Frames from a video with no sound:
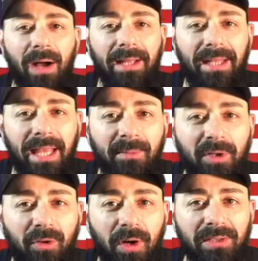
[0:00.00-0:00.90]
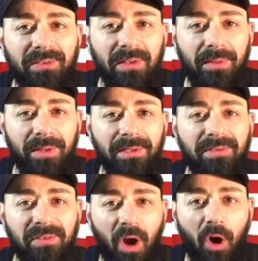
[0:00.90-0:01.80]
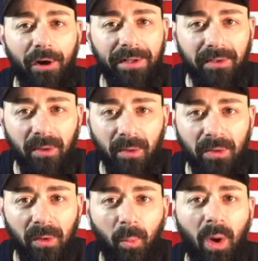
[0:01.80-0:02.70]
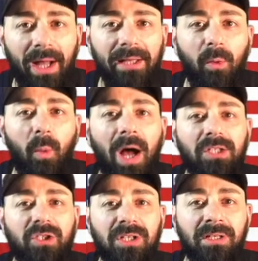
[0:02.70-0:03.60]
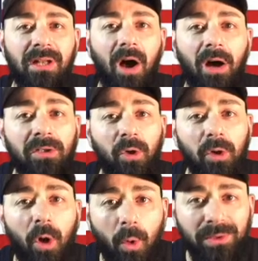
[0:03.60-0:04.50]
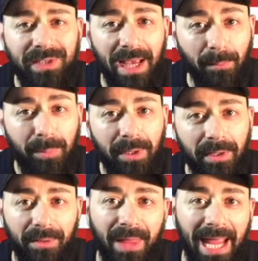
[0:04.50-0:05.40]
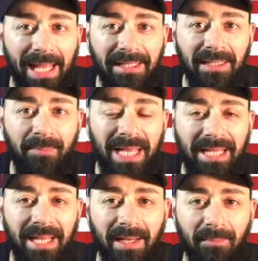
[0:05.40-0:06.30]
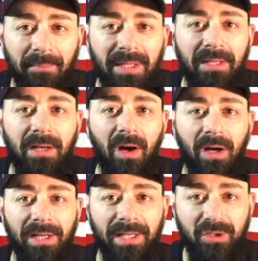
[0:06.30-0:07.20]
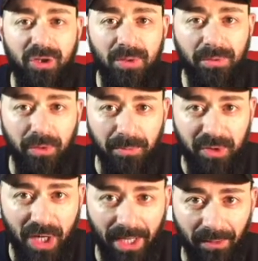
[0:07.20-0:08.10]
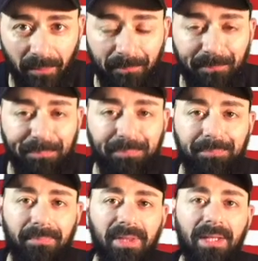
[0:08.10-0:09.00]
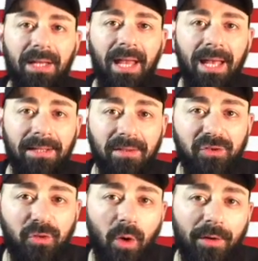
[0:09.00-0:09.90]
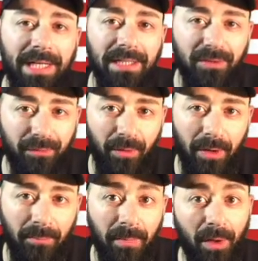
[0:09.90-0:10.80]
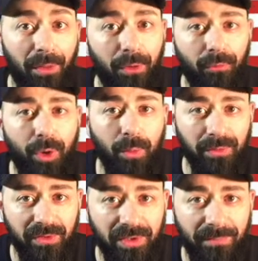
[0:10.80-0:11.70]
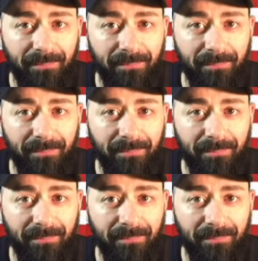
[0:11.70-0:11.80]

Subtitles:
I came across this article while watching Uncle Hotep, the Handy Mayhem, on his YouTube channel. And the story is from The Root.